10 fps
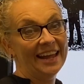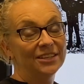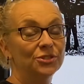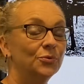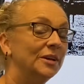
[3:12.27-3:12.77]

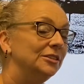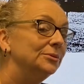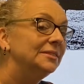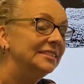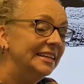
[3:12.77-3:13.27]
So when you
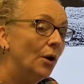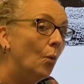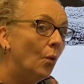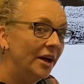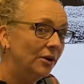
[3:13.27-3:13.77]
sing
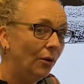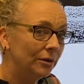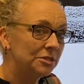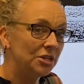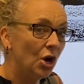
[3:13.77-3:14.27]

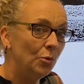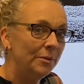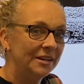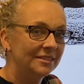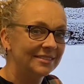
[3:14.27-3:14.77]
one-horse
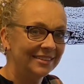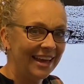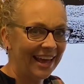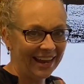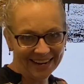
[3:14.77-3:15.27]
open
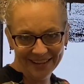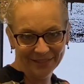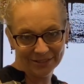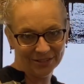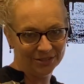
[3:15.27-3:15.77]
sleigh in the
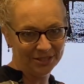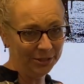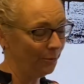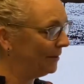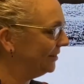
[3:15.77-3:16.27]
song Jingle
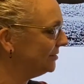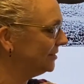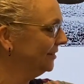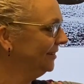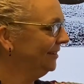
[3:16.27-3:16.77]
Bells,
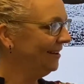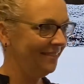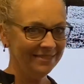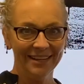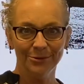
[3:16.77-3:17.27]

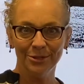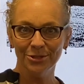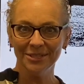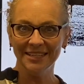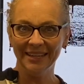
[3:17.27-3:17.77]
that's what you're
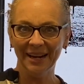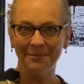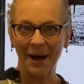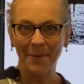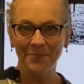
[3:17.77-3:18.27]
singing about.